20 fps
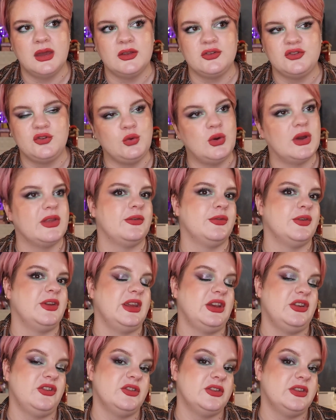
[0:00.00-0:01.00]
2 other
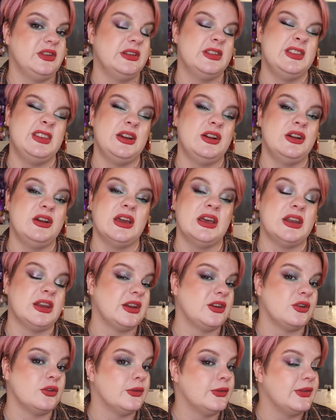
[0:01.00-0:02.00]
foundations this year, and
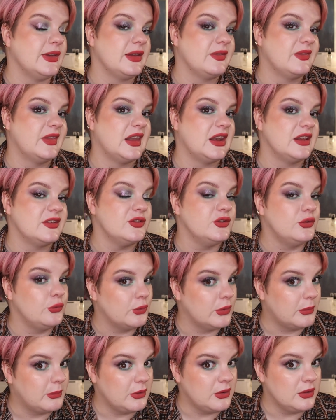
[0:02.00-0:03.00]
I don't think that is
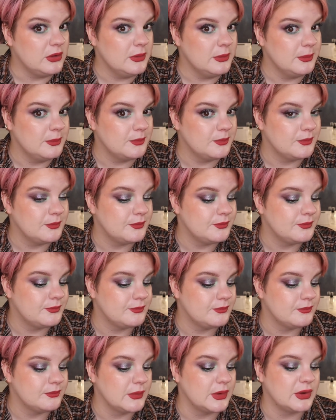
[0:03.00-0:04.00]
doable
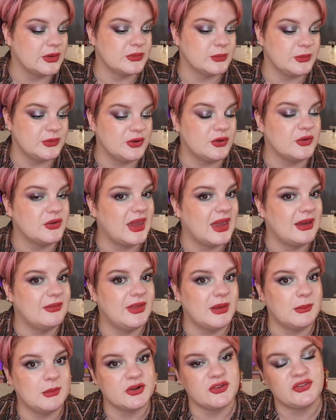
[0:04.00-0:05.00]
because we don't have
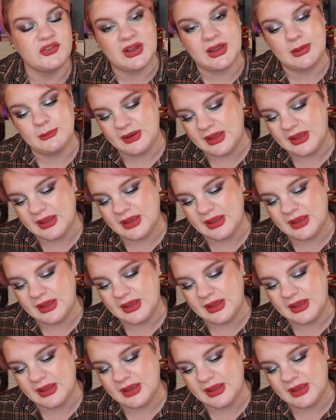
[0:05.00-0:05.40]
that much time